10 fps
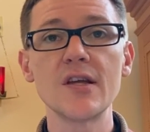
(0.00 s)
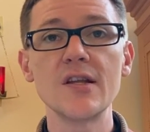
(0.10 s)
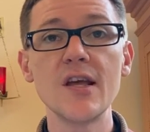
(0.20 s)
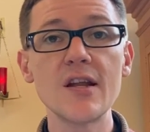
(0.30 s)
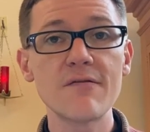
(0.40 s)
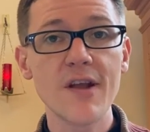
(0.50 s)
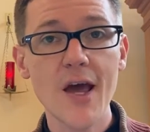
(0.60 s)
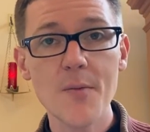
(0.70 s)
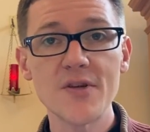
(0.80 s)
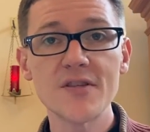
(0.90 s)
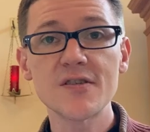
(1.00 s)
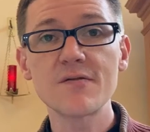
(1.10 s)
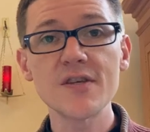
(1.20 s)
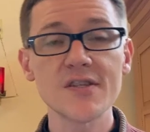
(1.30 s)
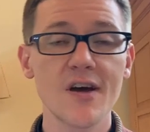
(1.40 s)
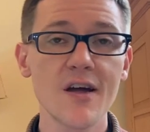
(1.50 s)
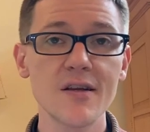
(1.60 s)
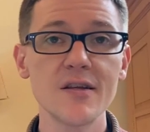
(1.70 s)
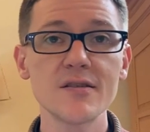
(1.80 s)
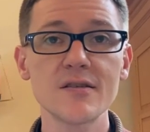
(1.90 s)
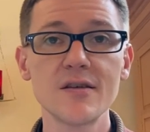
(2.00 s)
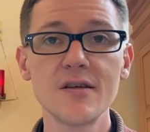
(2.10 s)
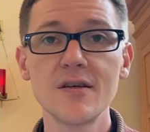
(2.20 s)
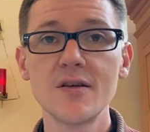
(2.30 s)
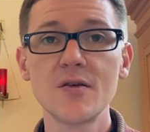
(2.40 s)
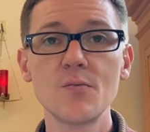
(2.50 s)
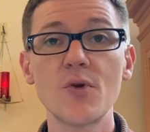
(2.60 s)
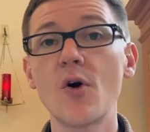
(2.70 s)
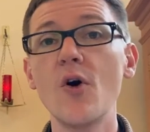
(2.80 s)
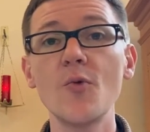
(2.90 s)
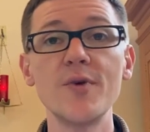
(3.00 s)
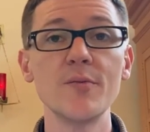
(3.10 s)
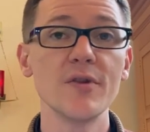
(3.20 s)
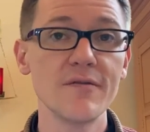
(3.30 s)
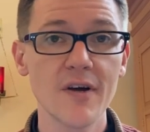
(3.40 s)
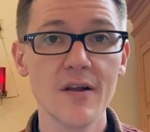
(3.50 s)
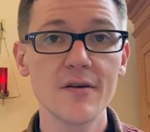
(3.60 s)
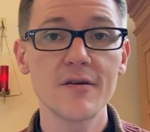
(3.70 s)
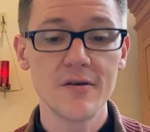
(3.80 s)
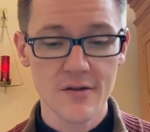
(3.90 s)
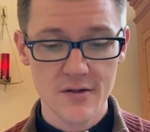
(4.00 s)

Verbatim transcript: native inhabitants of this continent, but all people of color.